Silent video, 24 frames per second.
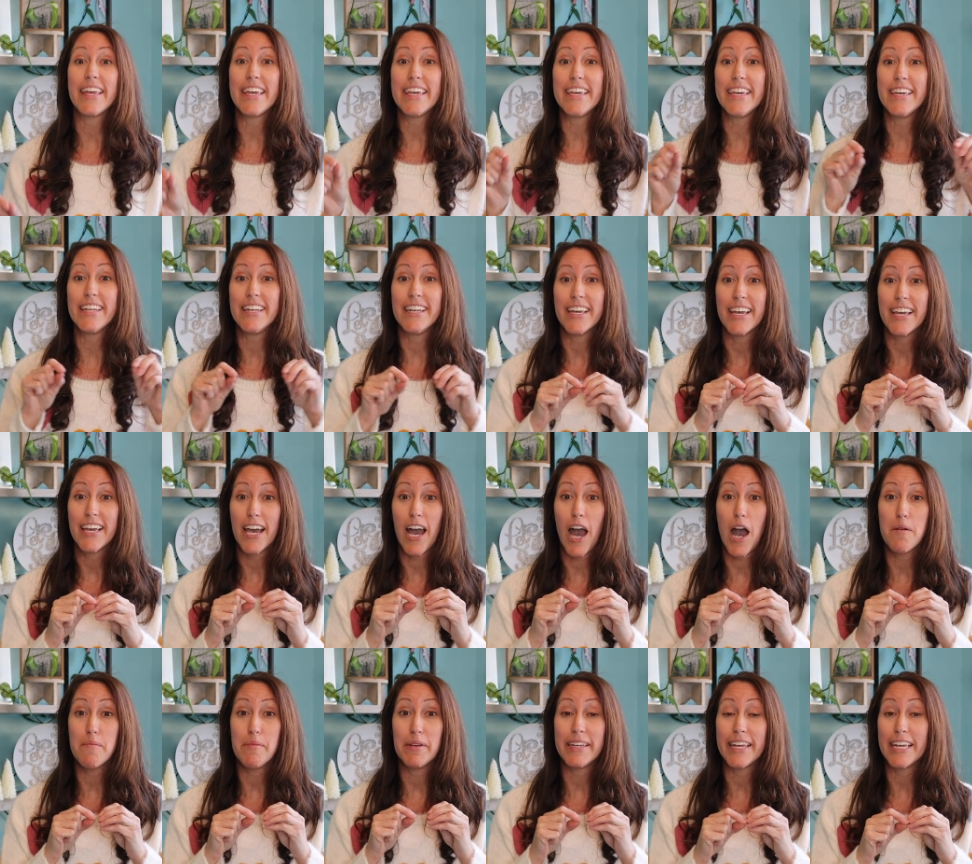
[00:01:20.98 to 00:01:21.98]
in
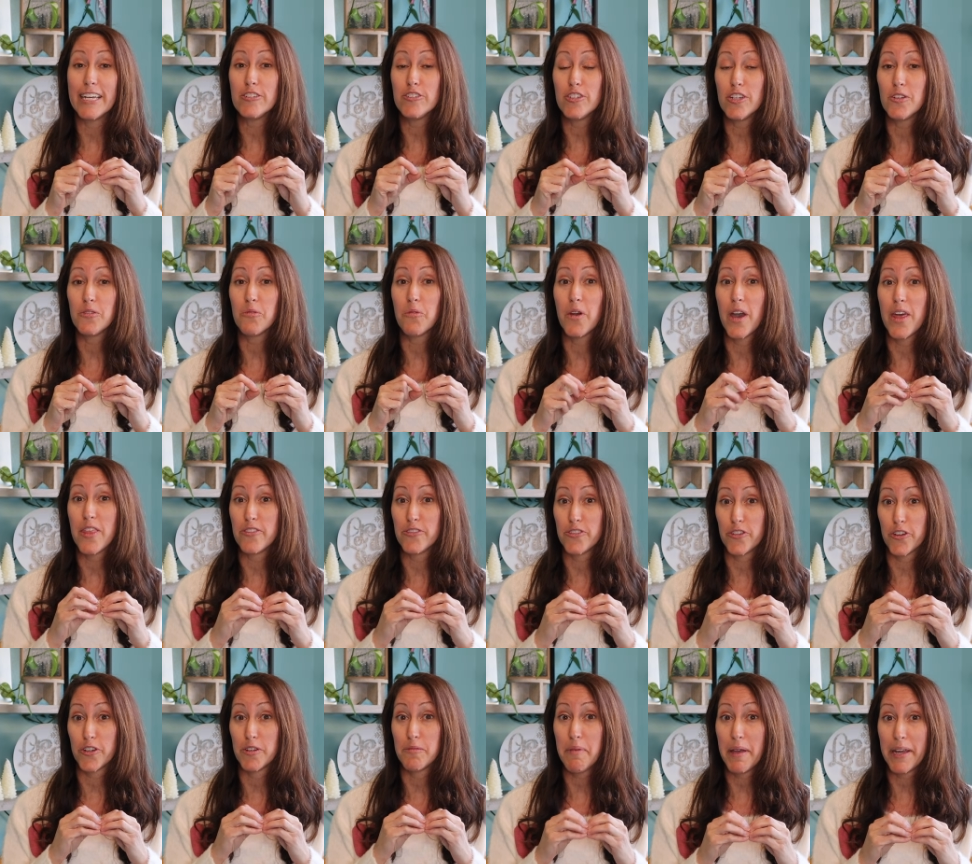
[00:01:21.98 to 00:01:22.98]
combination with
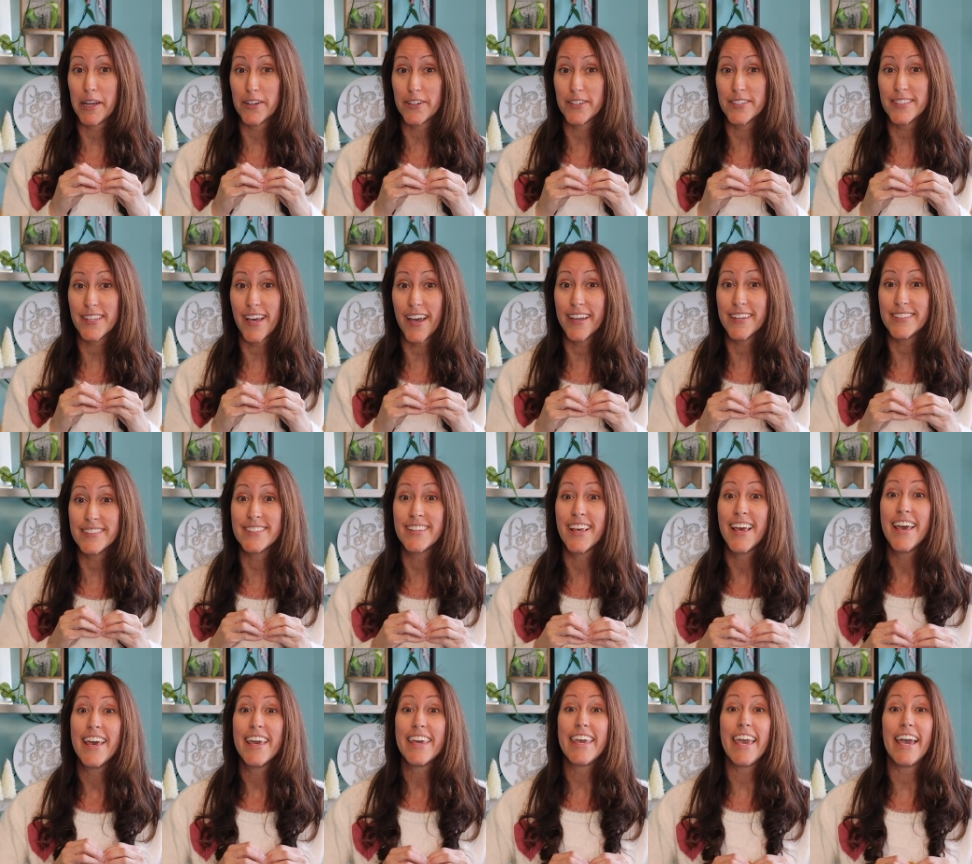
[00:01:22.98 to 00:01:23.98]
certain parasites
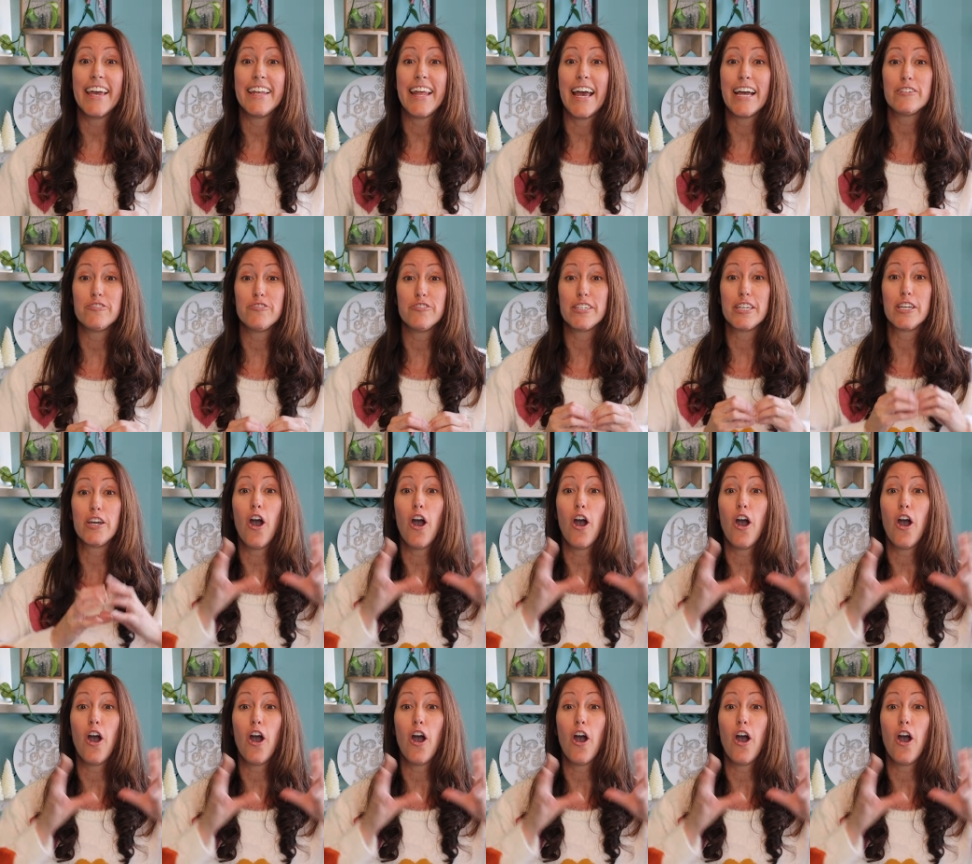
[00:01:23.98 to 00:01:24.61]
can actually